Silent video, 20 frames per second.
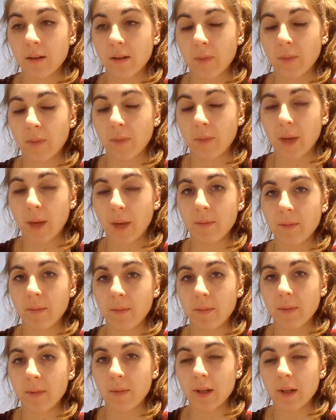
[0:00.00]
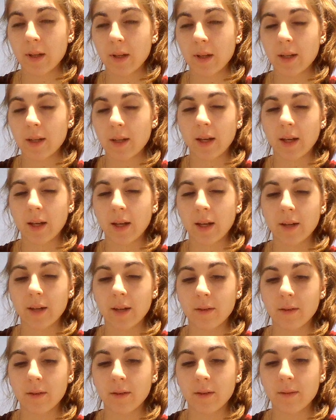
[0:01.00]
Maybe, I
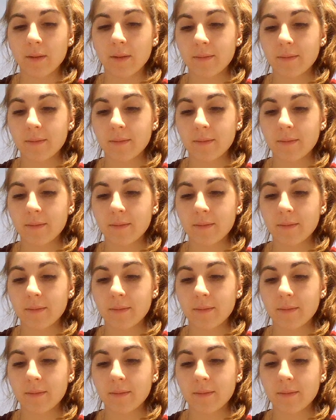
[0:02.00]
don't know.